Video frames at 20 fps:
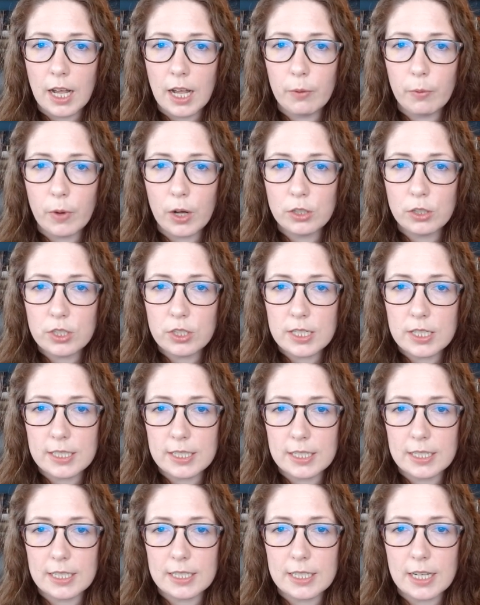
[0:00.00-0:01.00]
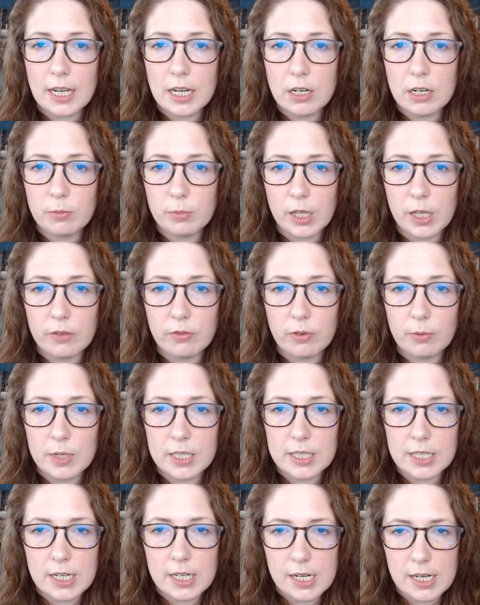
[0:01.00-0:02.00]
I watched as the desire bled from
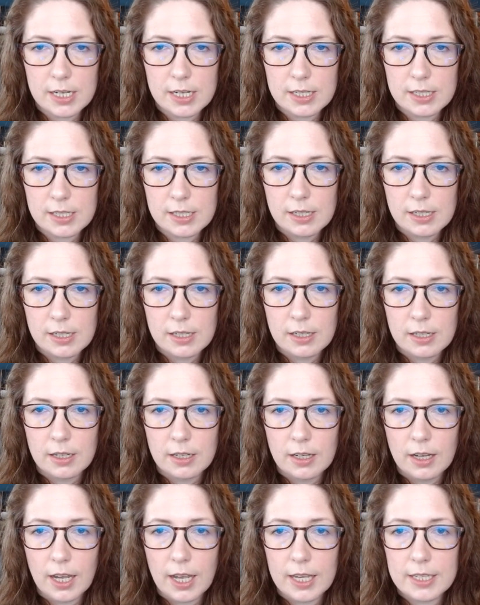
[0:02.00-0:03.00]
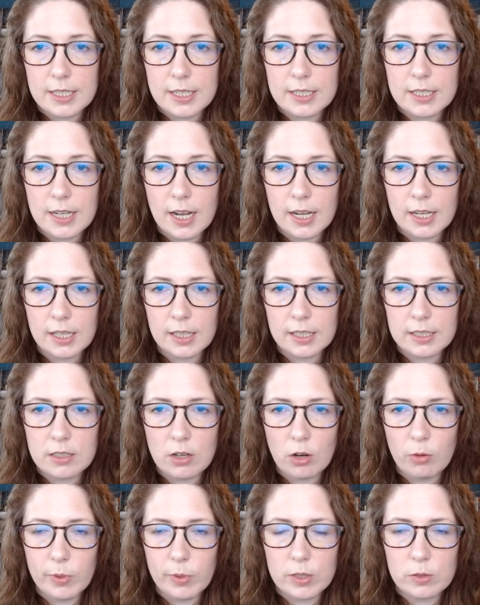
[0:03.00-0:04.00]
his eyes, as his eyelids
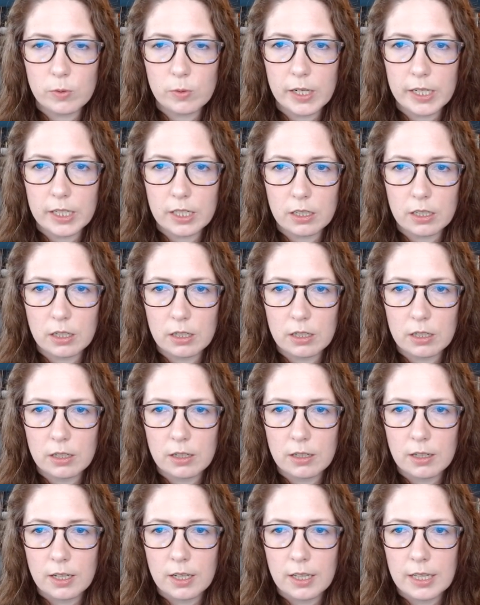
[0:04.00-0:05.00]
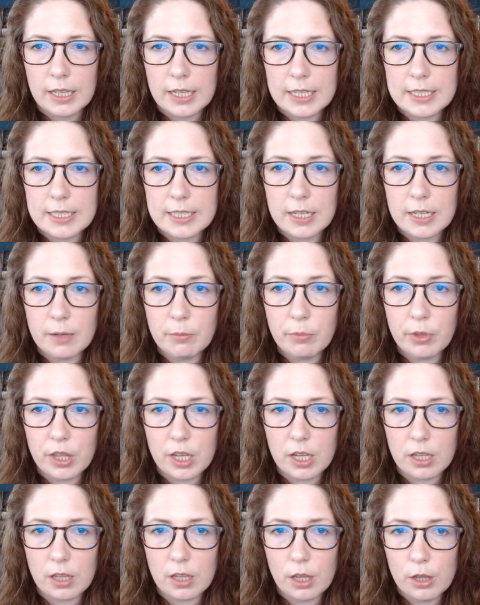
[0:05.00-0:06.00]
opened wider, as
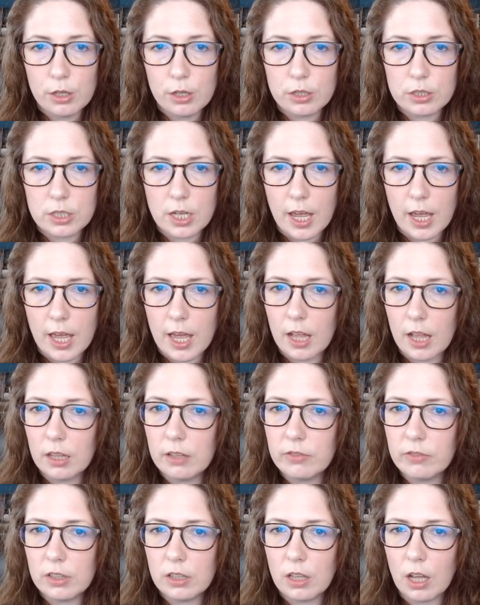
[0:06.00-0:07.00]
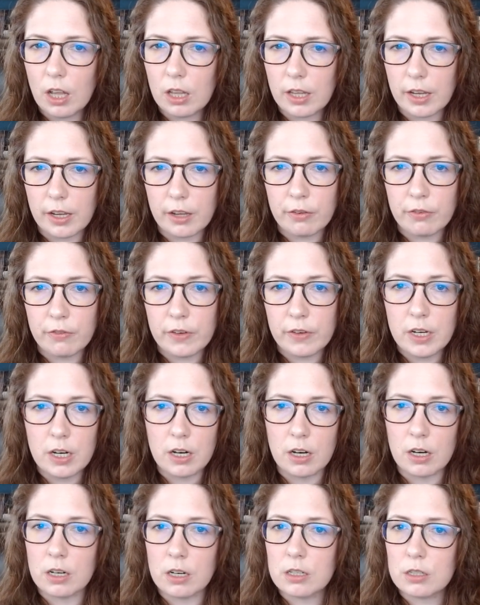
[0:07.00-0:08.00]
something that looked a hell of a lot like
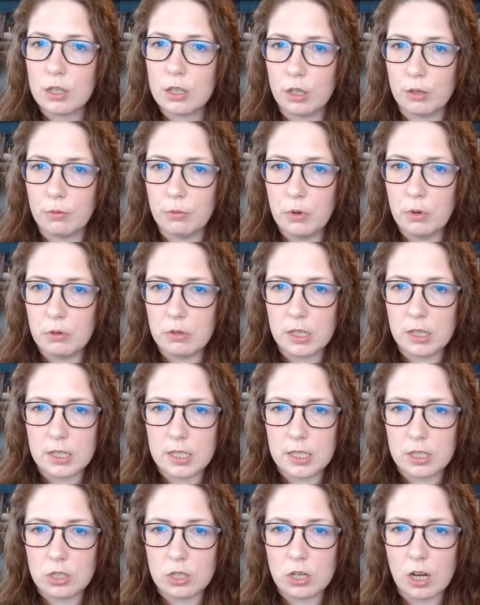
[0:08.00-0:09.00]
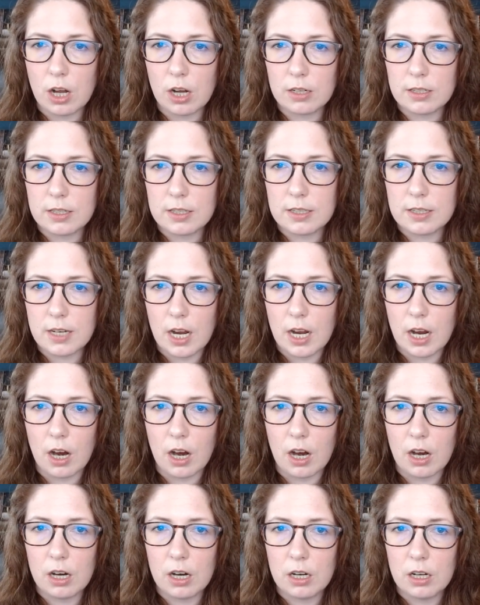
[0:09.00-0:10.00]
fear took root in his shocked
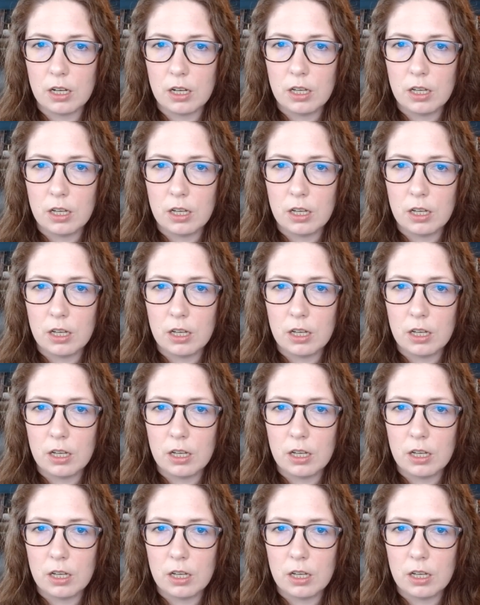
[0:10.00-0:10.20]
stare.